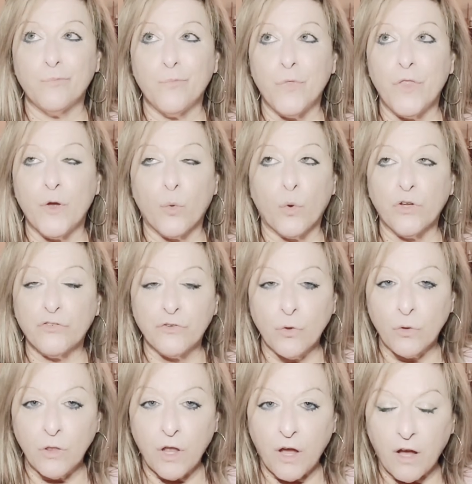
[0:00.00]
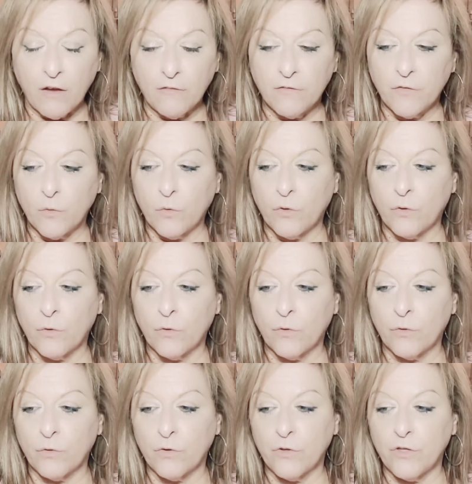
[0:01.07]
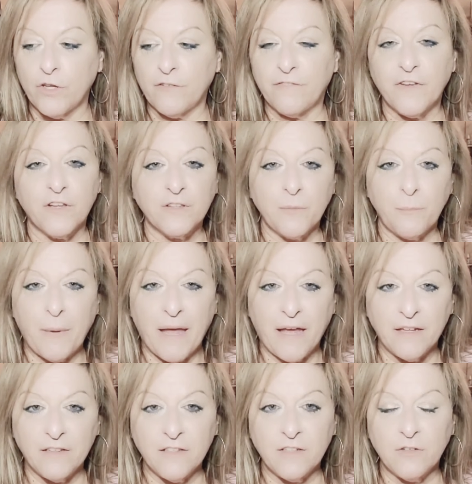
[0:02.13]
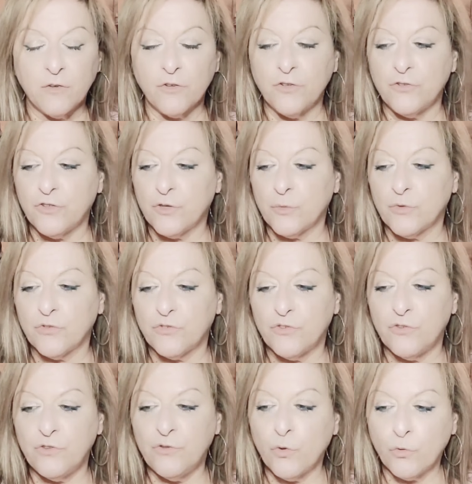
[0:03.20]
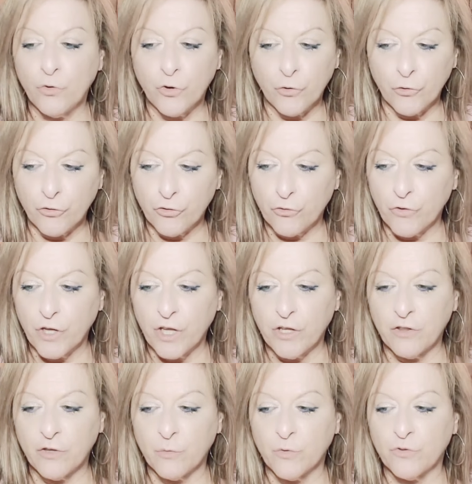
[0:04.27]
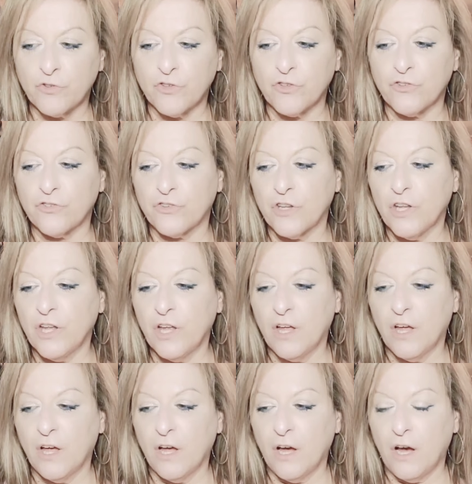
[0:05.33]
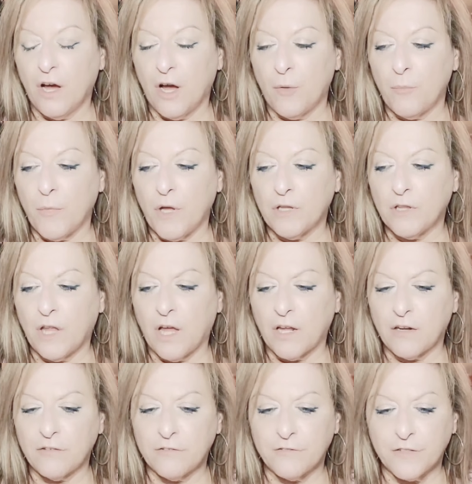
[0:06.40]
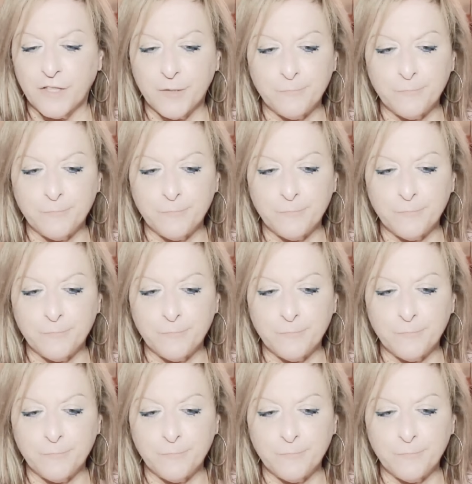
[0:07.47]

there was no love, or you felt abandoned, or there was no nurturing, there was just a lot of